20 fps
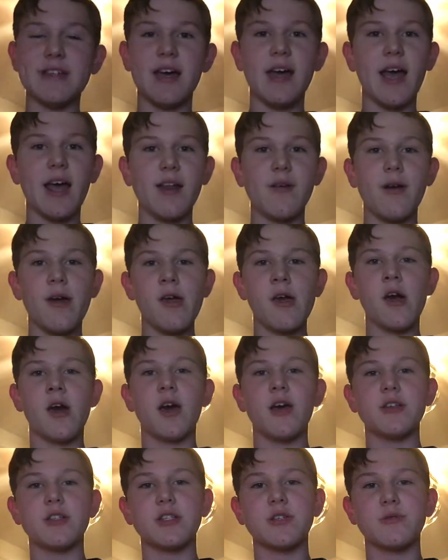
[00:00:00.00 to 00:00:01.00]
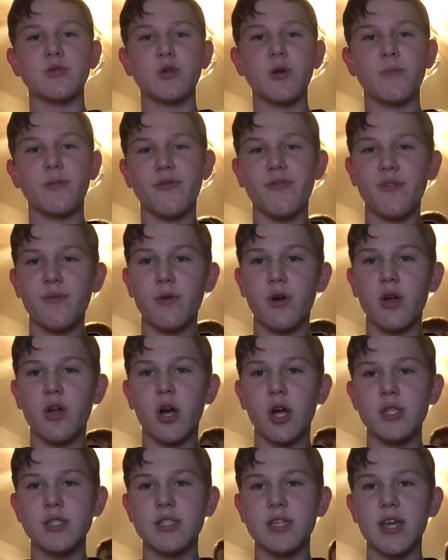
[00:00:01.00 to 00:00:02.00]
it! Anyway, subscribe for more
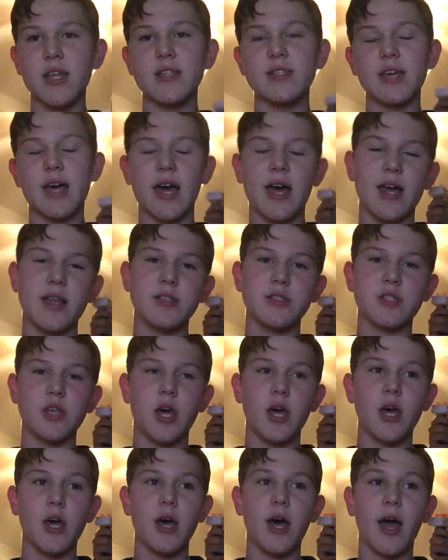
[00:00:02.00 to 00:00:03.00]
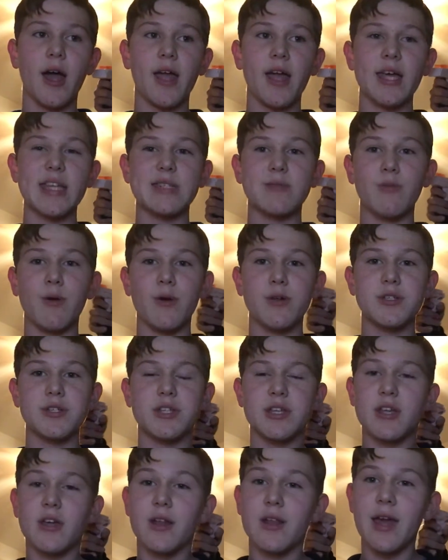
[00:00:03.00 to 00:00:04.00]
content and I guess we'll
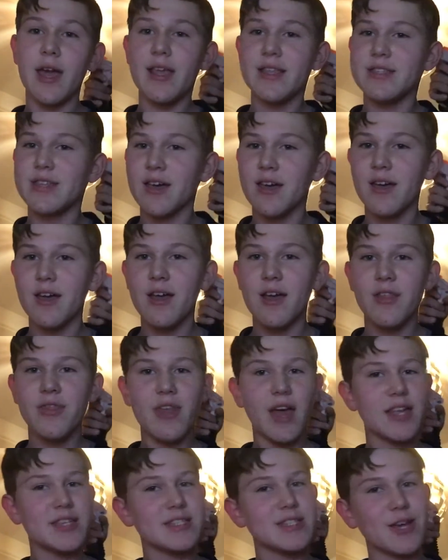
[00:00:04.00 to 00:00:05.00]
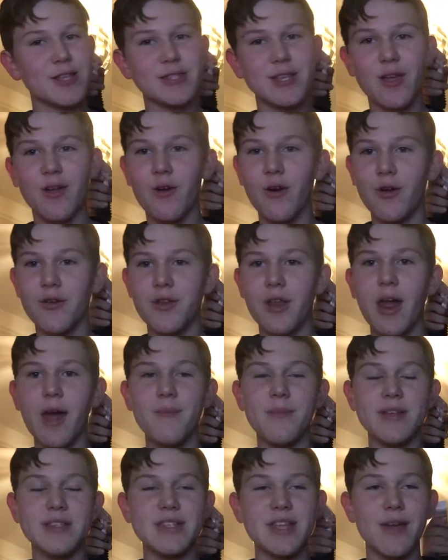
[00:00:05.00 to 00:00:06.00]
see you later. That's not a gun.
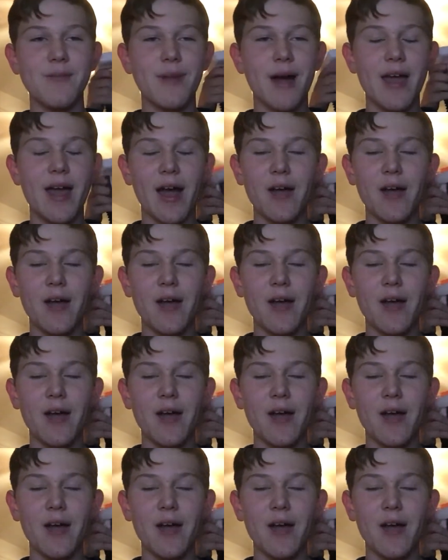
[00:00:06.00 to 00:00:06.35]
Let me say my